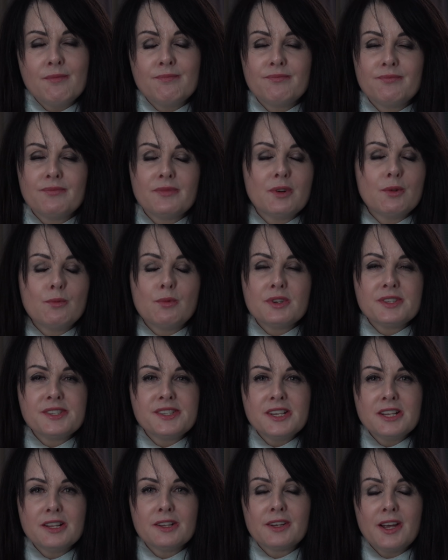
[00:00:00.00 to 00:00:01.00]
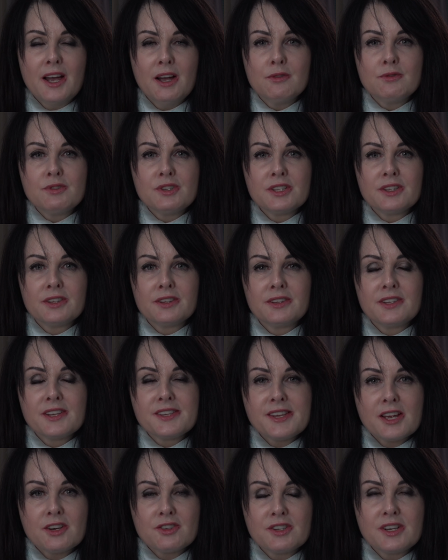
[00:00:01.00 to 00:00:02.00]
Um, we're still counting
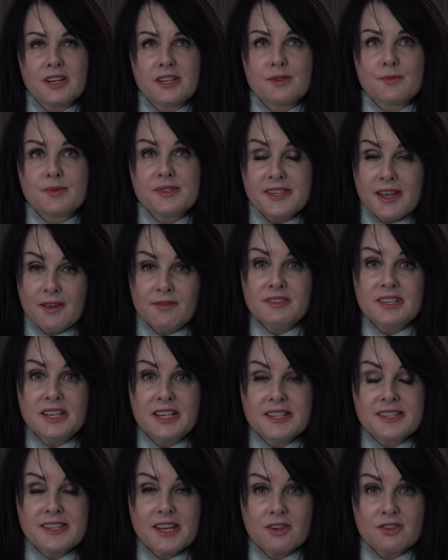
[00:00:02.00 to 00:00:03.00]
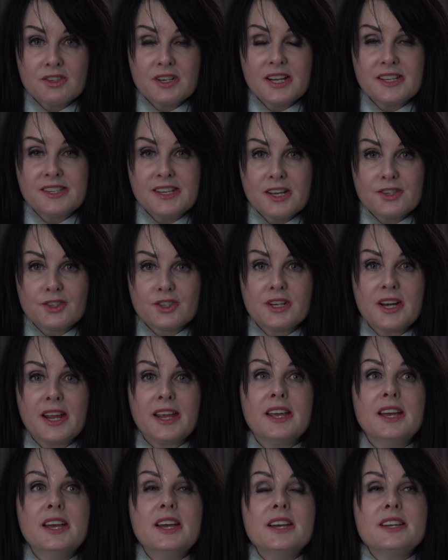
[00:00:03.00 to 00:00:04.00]
the Saturdays. It was 17 Saturdays
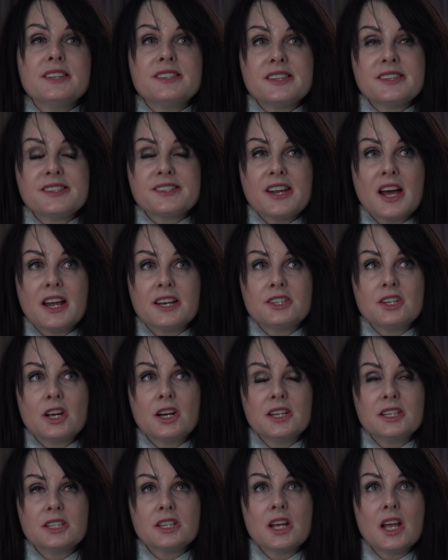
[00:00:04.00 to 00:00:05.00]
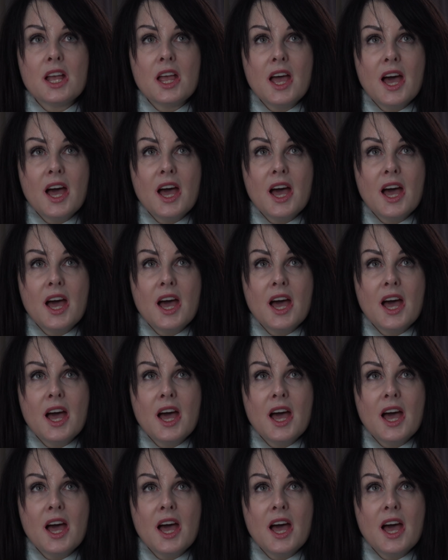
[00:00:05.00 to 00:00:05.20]
yesterday since Dad died.